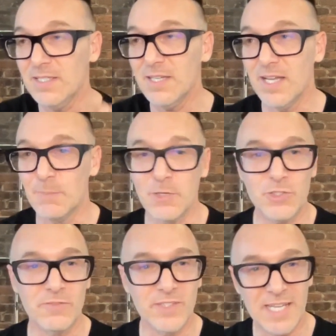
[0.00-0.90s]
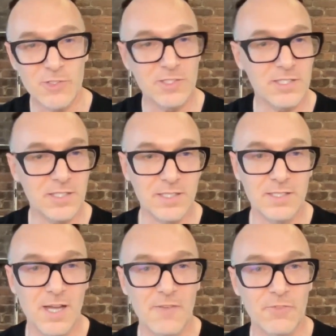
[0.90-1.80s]
at a bunch of the agency
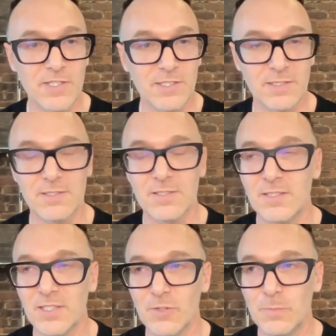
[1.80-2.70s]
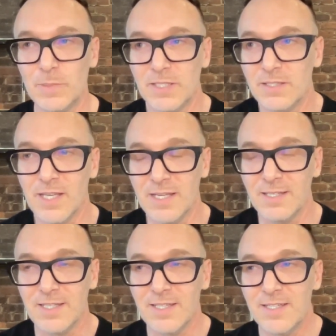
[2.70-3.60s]
conferences, you know, being in that
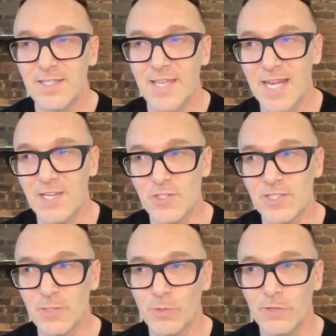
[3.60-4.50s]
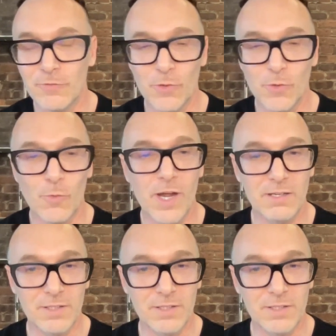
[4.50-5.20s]
ad agency world for a while.